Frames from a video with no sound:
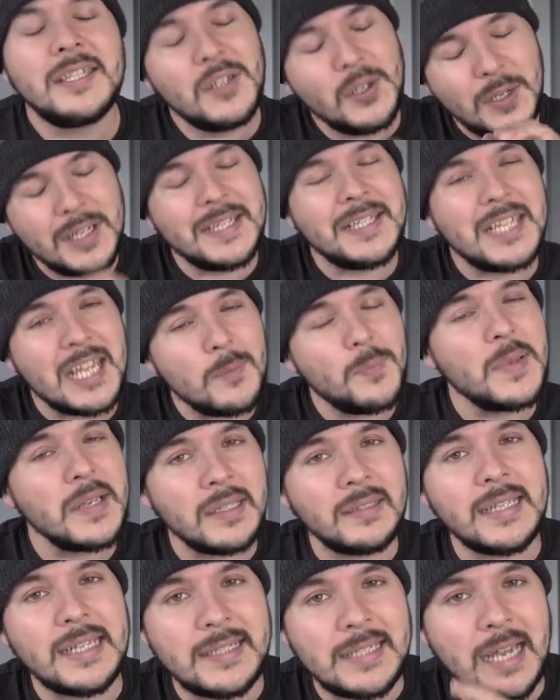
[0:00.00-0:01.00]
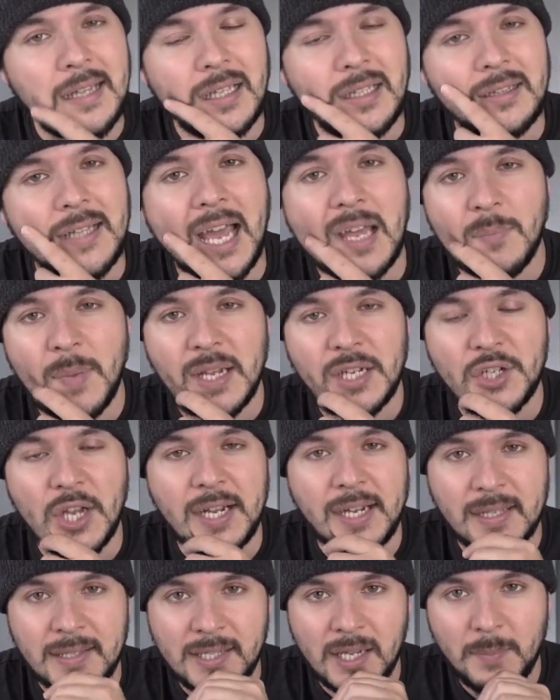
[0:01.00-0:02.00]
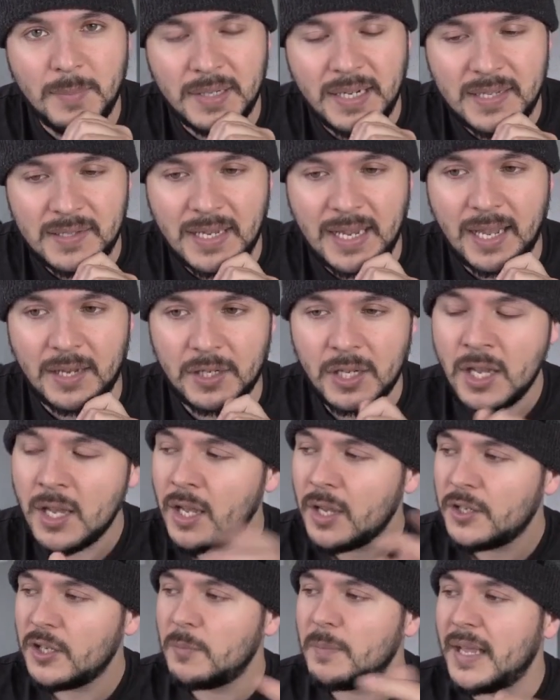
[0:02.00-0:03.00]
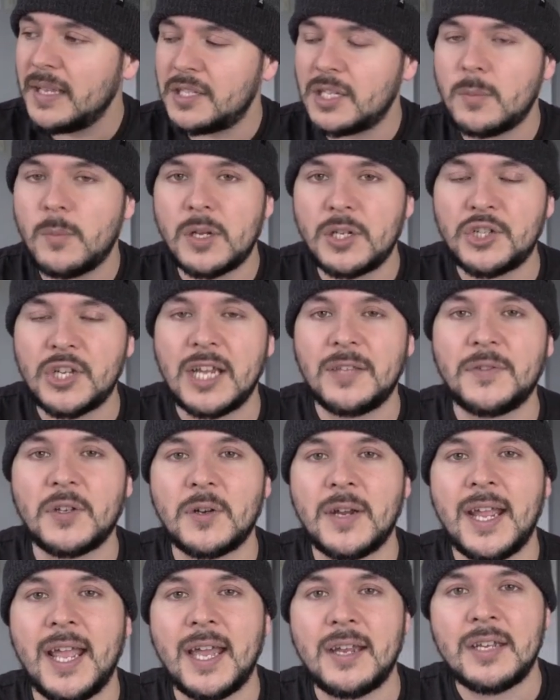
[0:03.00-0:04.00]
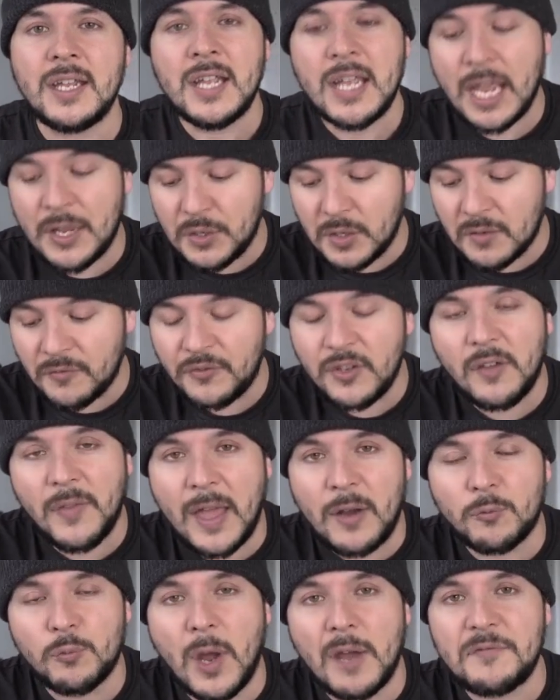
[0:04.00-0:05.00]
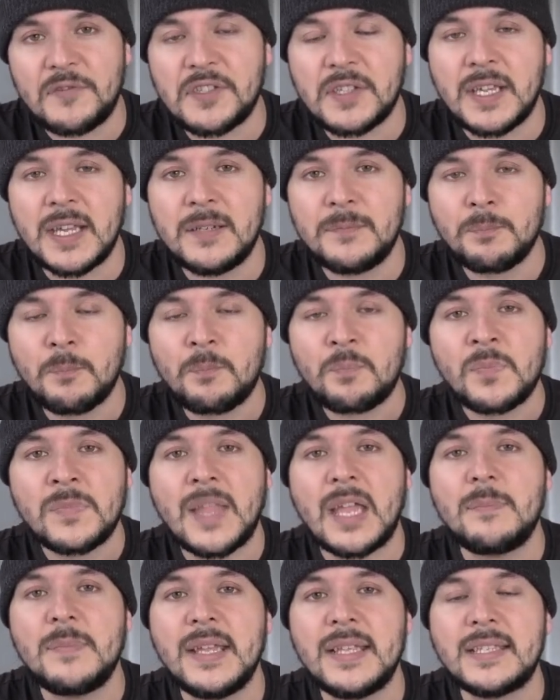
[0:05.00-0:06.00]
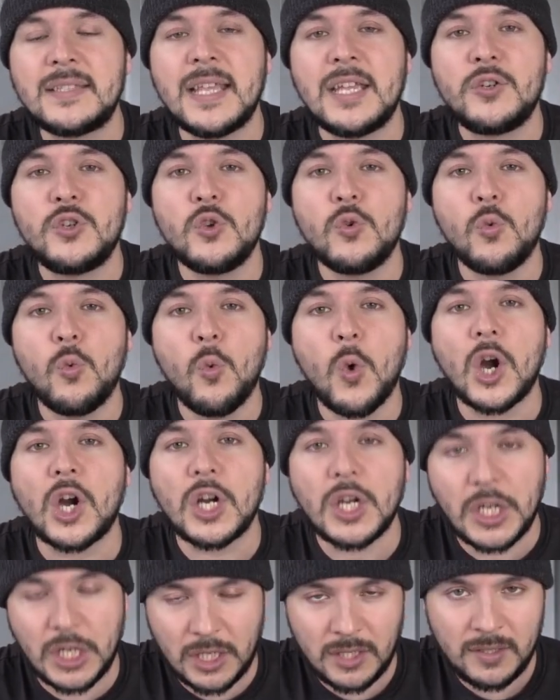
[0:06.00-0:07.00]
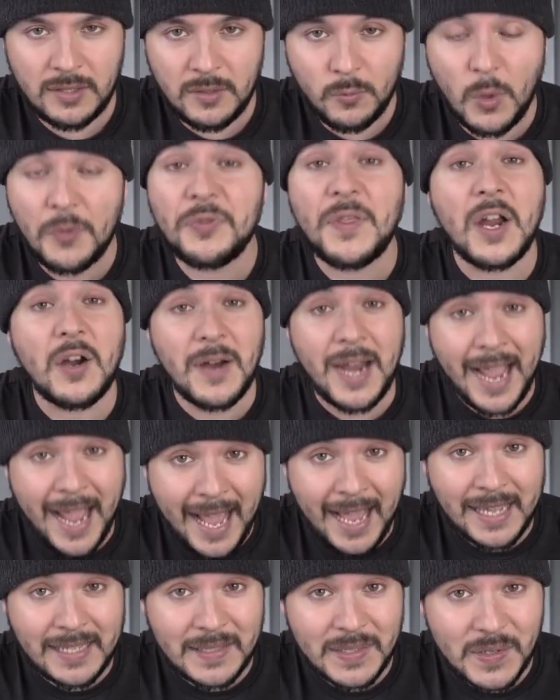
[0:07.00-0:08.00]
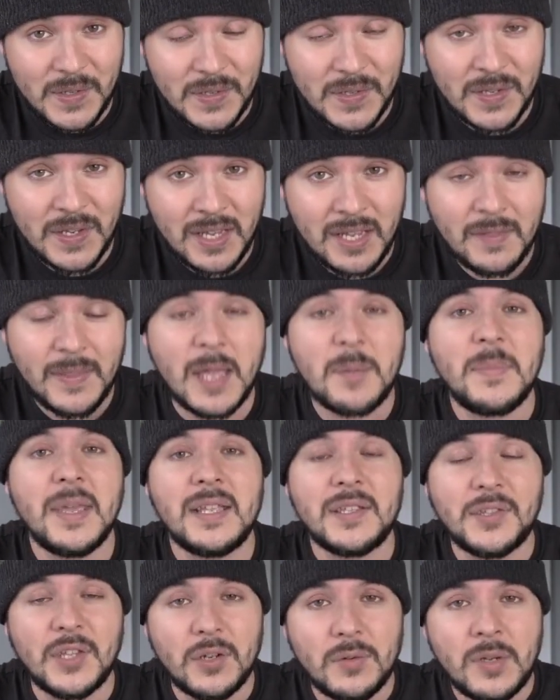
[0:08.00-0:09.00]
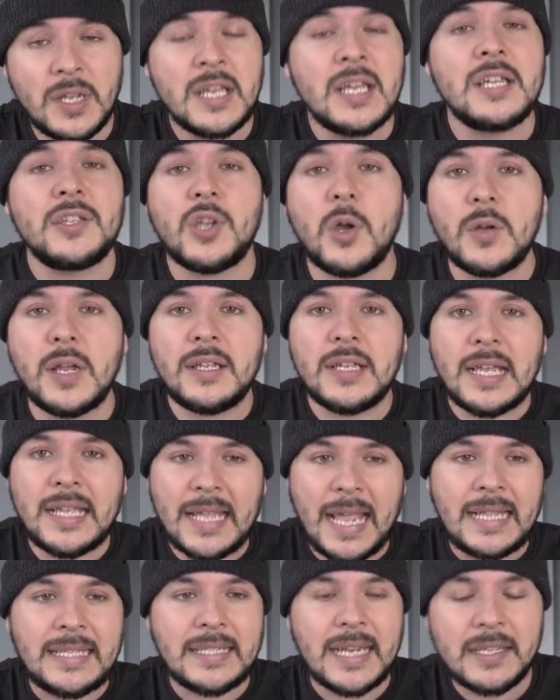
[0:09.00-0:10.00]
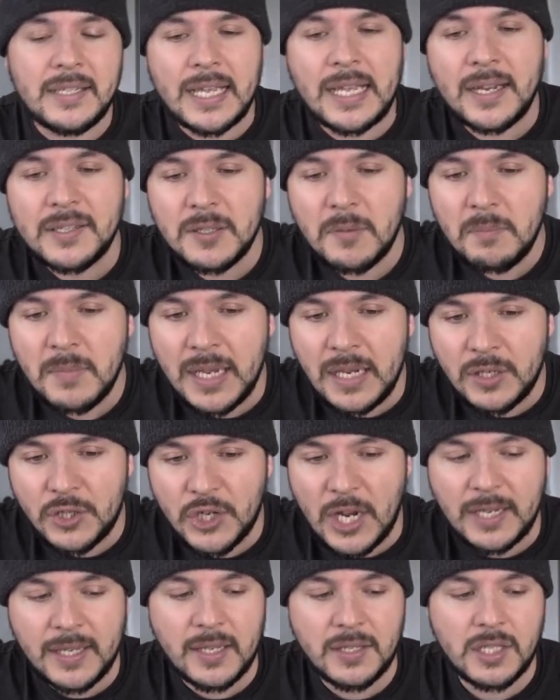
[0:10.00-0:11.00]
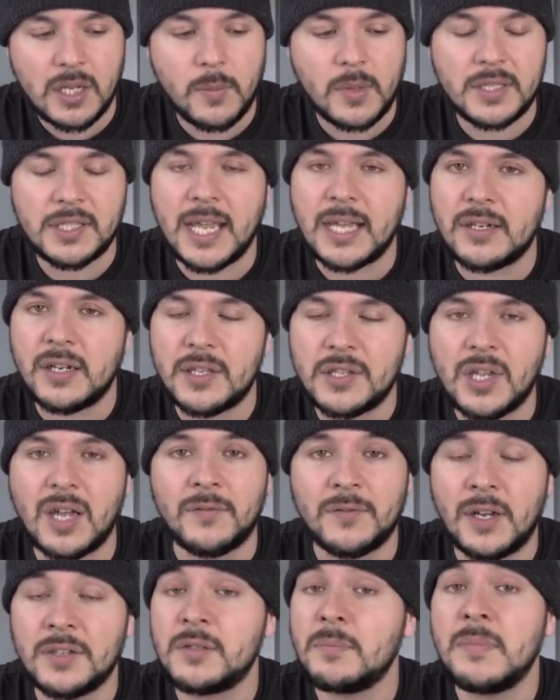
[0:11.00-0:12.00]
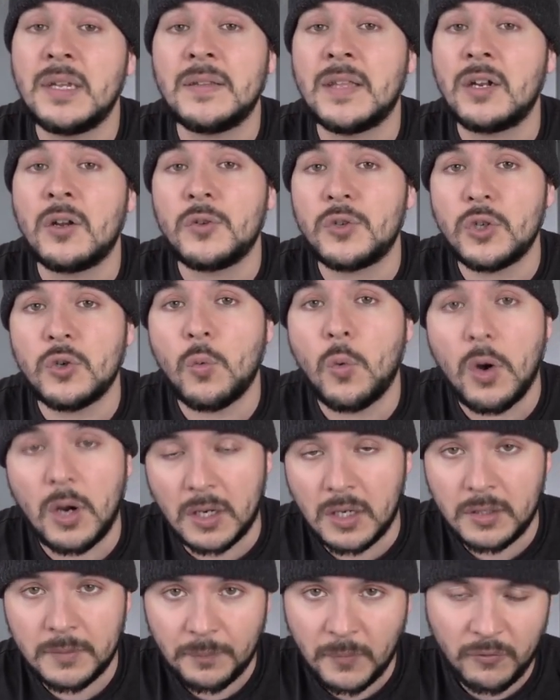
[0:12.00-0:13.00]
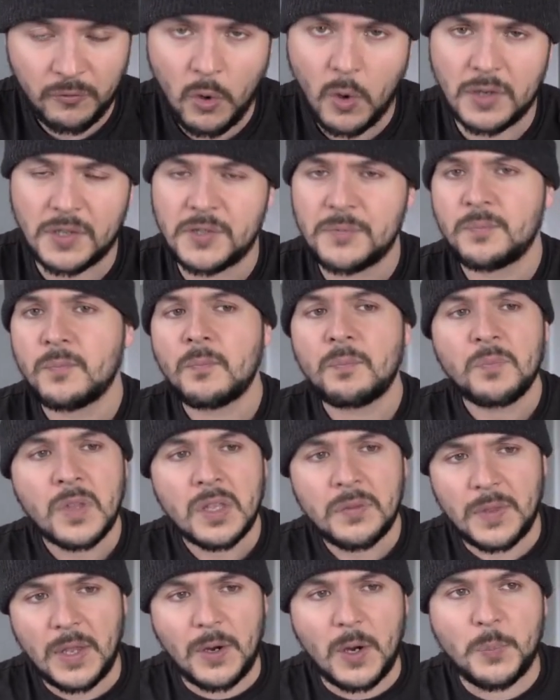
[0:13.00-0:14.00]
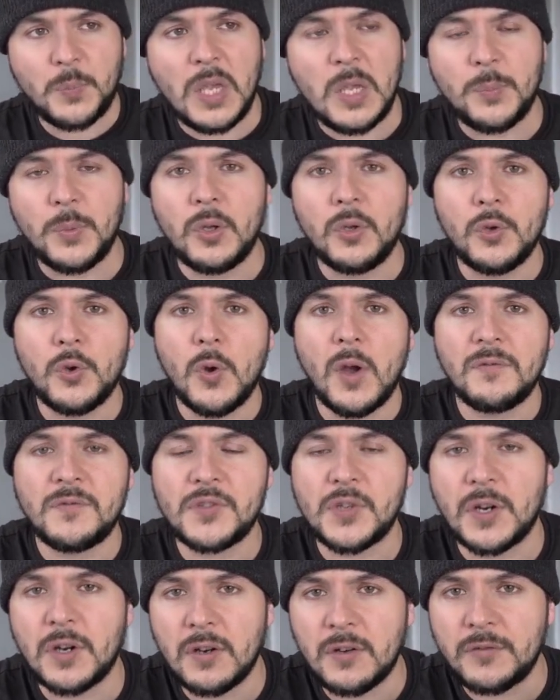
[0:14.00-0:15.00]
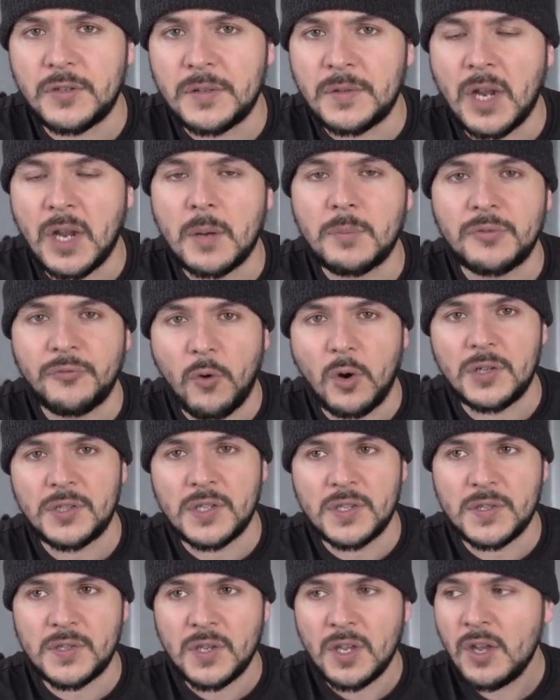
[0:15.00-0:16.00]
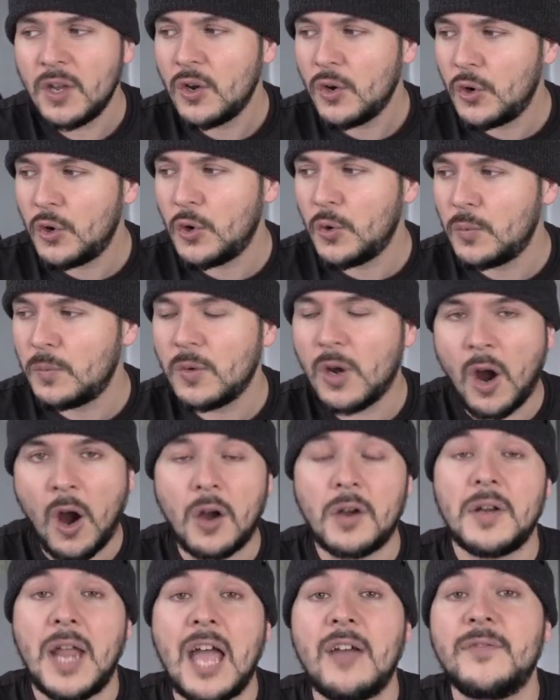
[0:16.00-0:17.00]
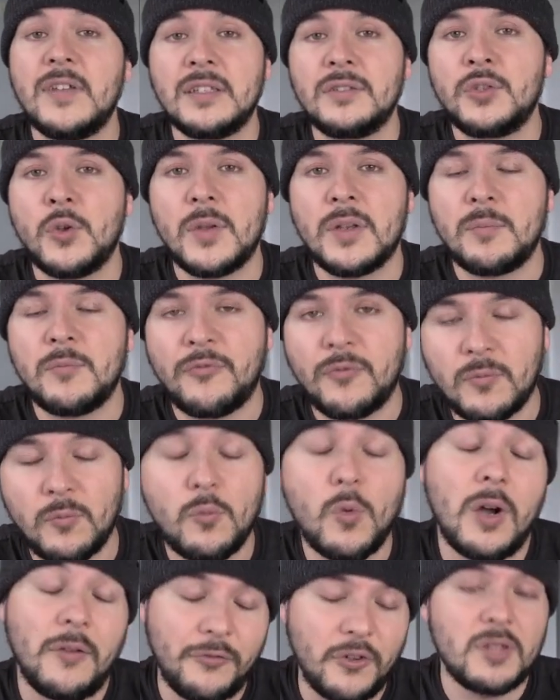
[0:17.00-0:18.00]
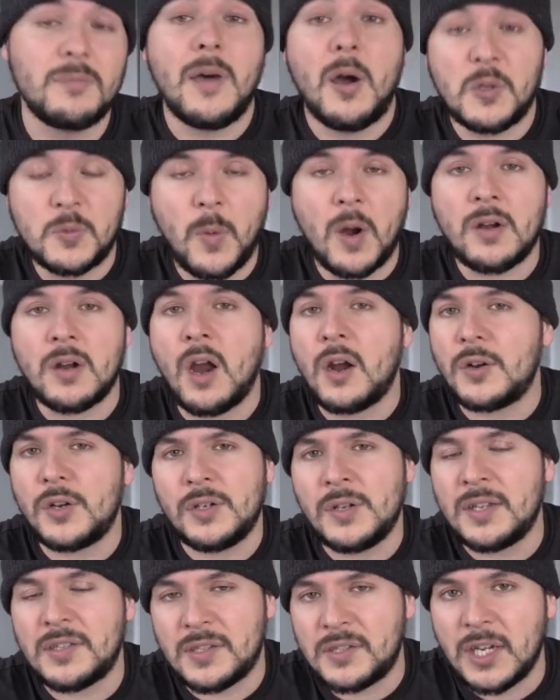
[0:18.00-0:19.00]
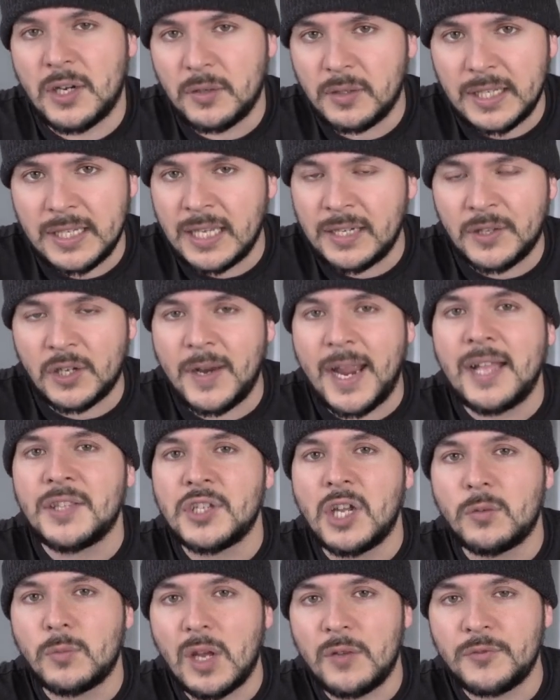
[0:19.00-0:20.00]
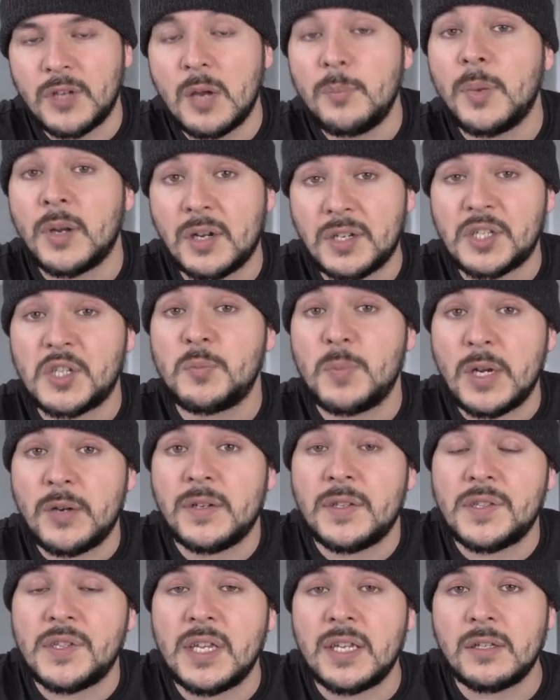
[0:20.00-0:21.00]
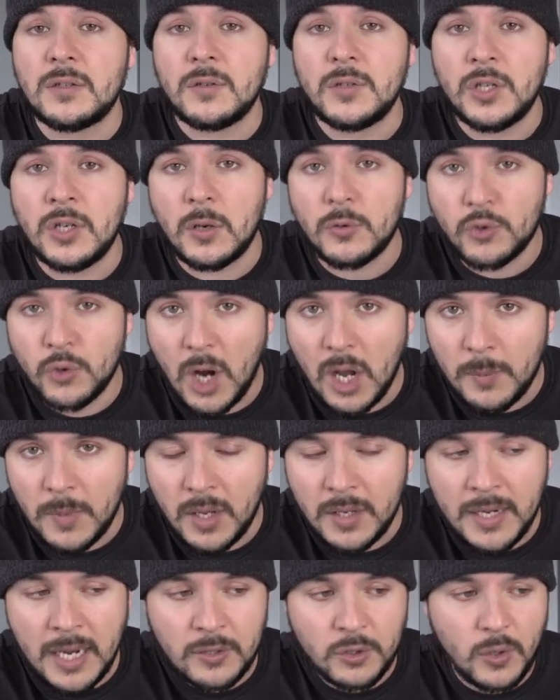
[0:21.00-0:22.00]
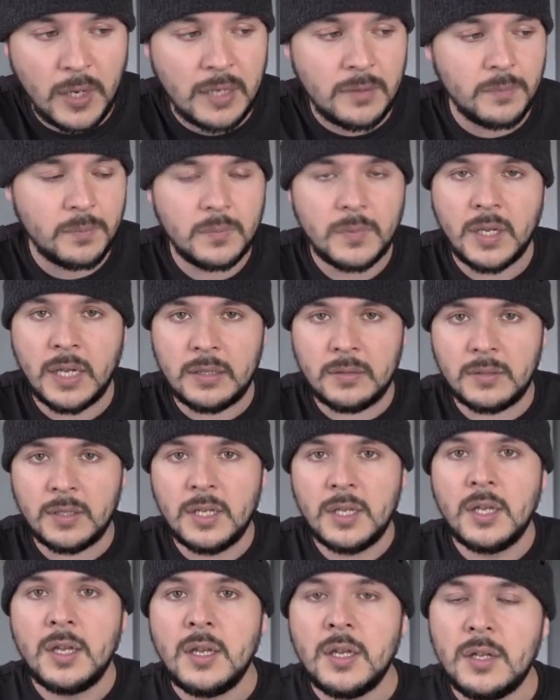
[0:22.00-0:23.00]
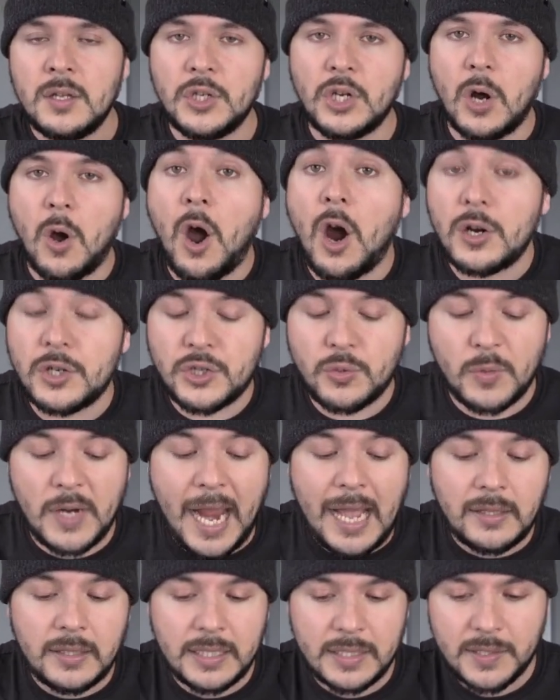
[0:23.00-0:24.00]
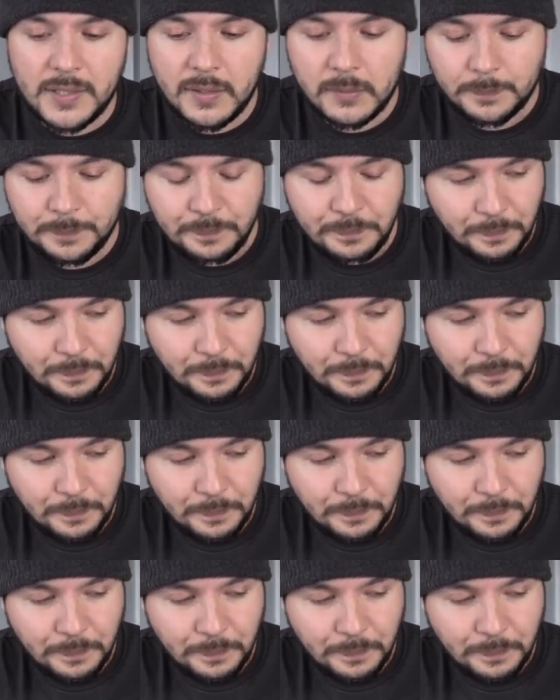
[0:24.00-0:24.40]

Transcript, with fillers: you can typically tell a lot by shaking somebody's hand. You meet someone, shake their hand, and you can feel that rough skin. That means they do work with their hands. That means they're, so it, it doesn't mean shaking someone's hand in itself doesn't mean they don't do work, of course. There are people who have served in the armed forces who aren't heavy doing well for the most part aren't necessarily getting their hands all roughed up, but are experiencing you know trauma and and and you know harsh realities.